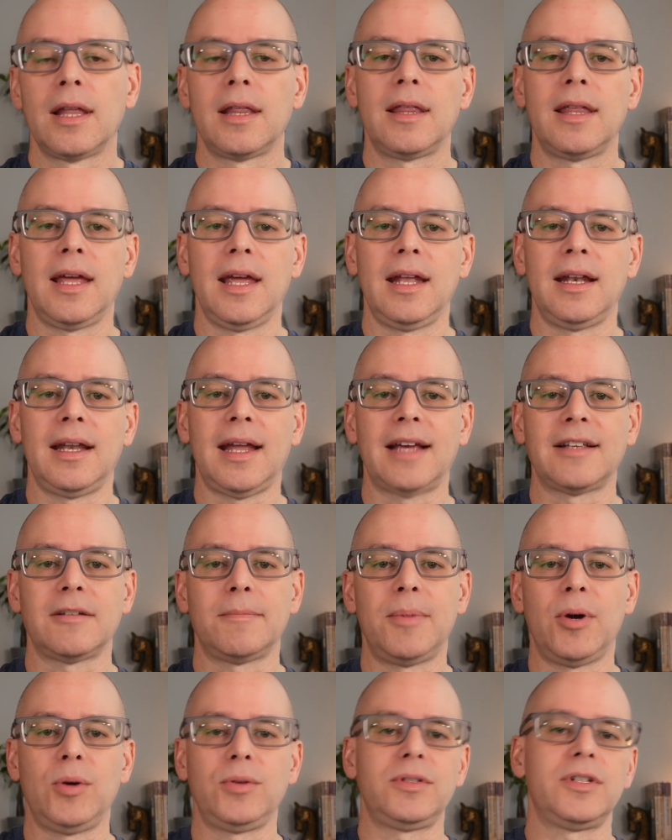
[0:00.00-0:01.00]
then as
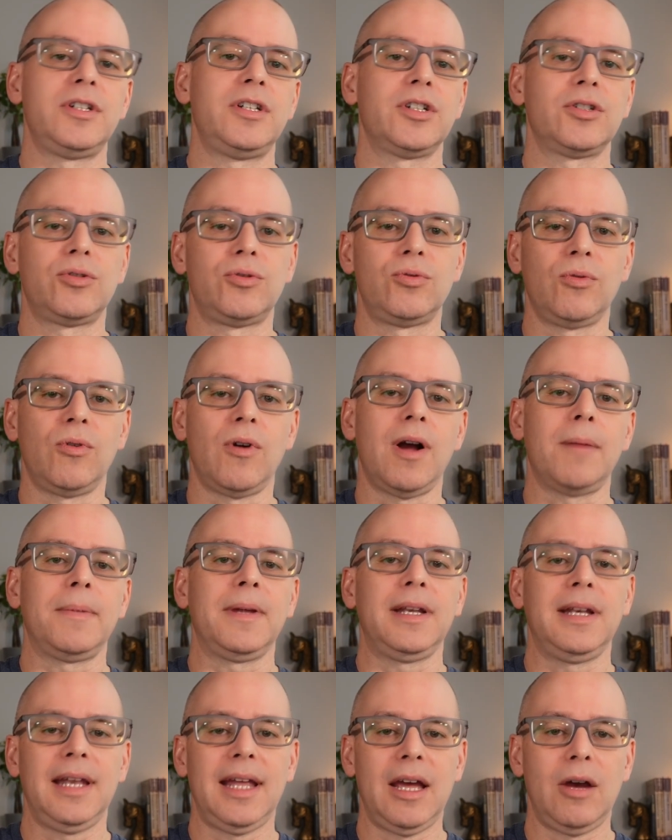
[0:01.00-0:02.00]
opposed to just
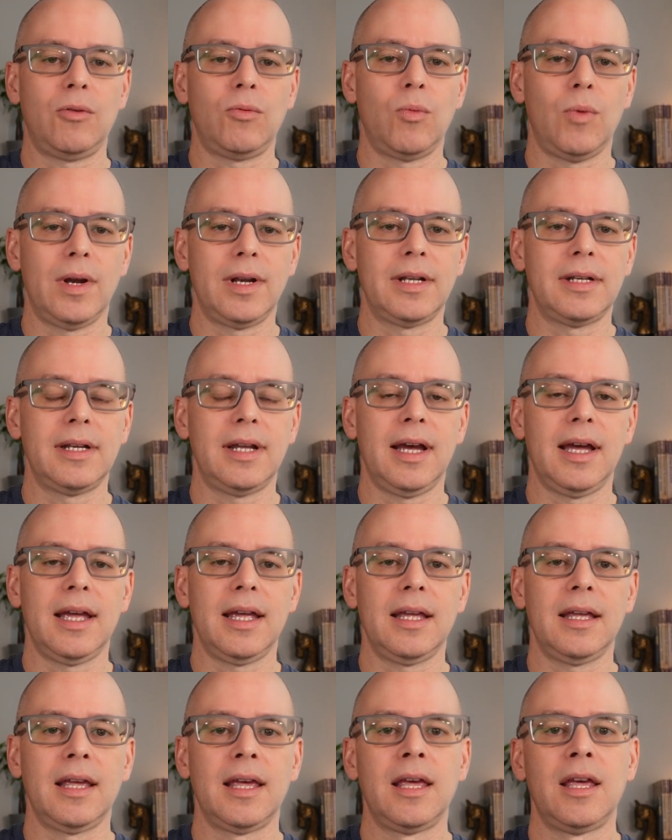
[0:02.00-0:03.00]
dropping down 1 and
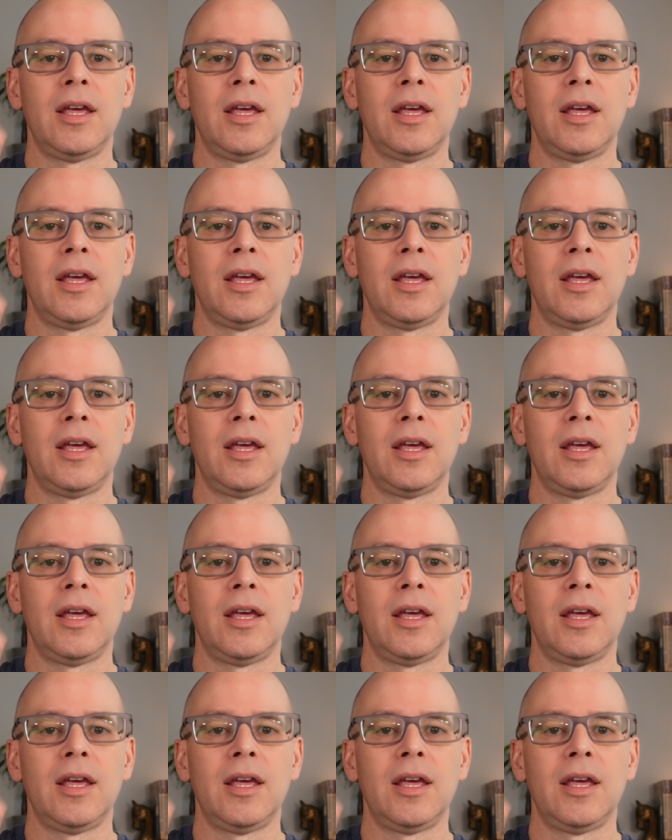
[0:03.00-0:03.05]
dying,